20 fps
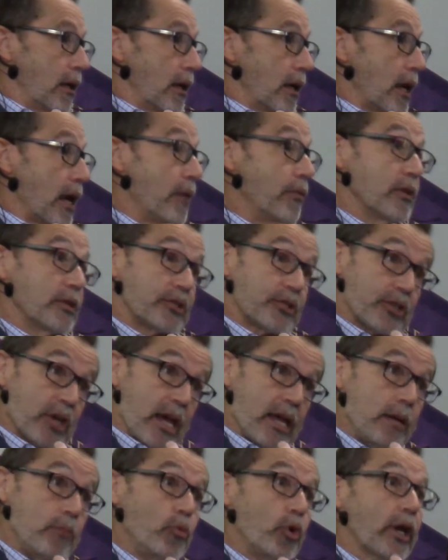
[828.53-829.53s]
And the
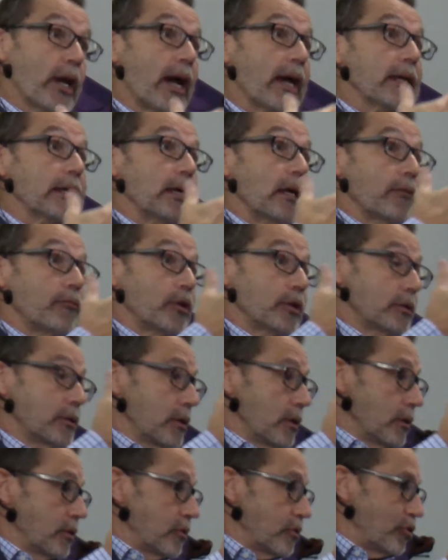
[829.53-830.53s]
same when I give
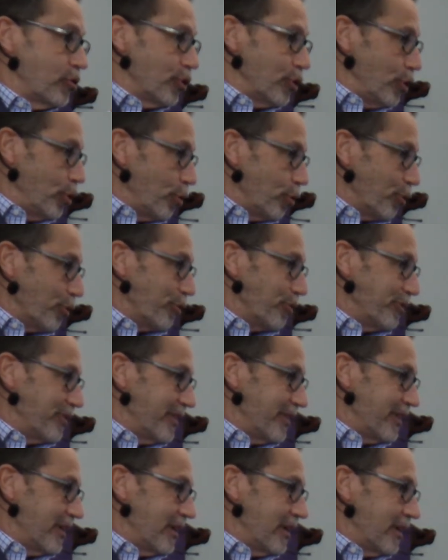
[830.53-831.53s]
it to you.
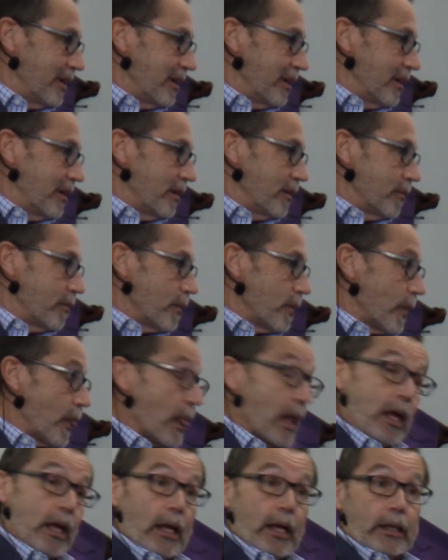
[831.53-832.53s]

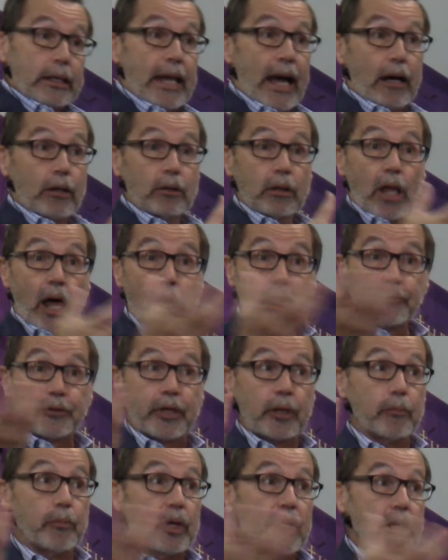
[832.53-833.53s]
Now, love
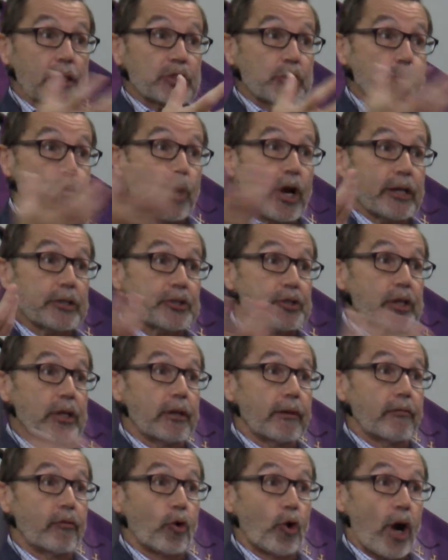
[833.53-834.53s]
can be expressed in
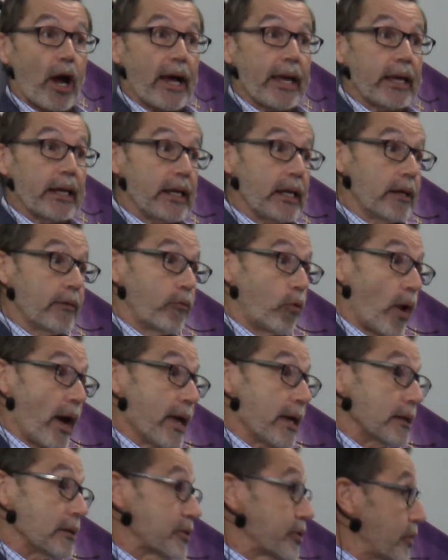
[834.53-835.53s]
a variety of
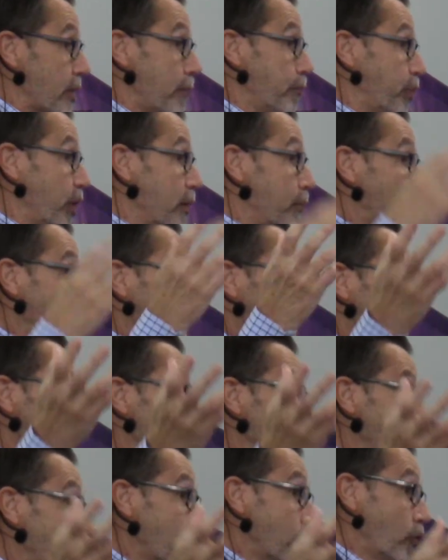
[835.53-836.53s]
ways. Some people are
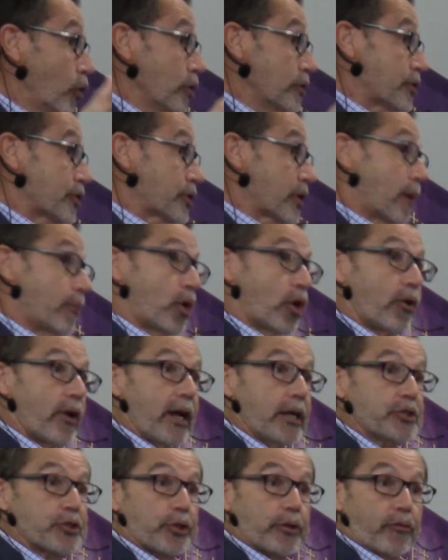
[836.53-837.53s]
introverts, some are
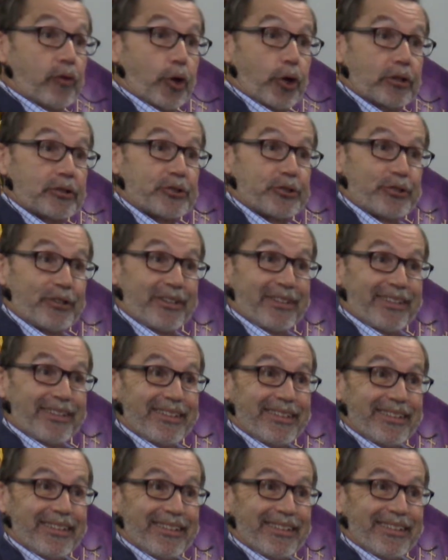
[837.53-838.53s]
extroverts.
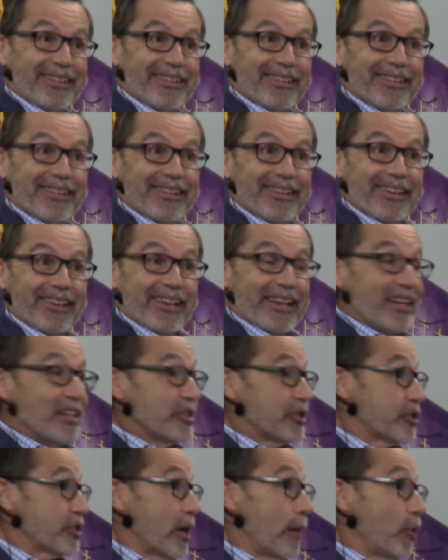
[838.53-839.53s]

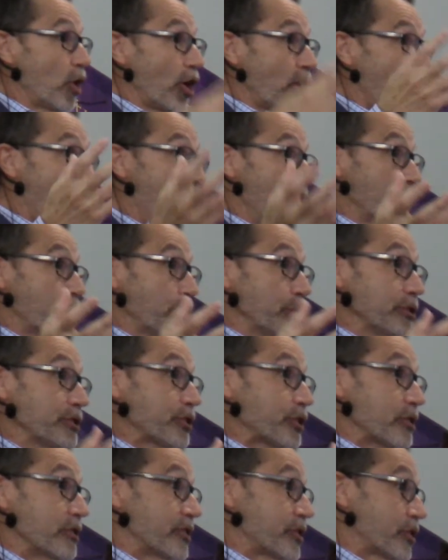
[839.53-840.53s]
Some are
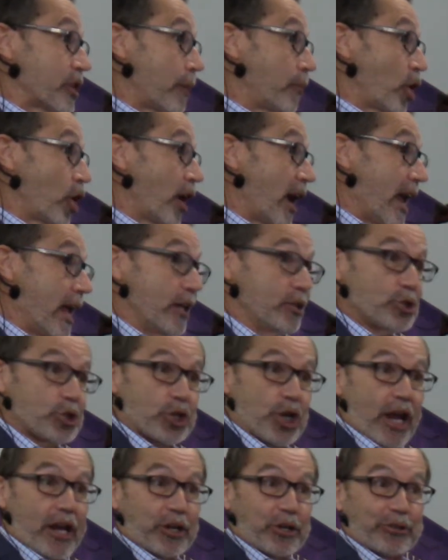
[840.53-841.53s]
huggers and some are
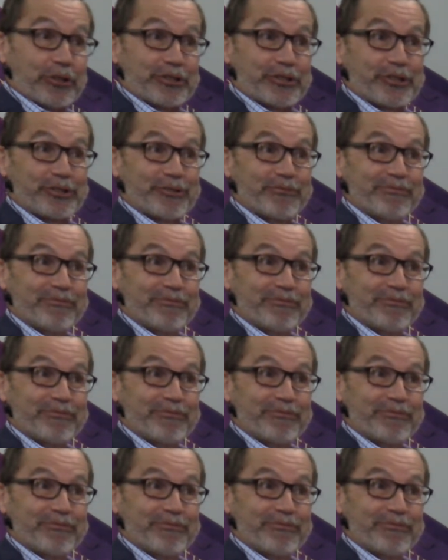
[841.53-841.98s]
handshakers.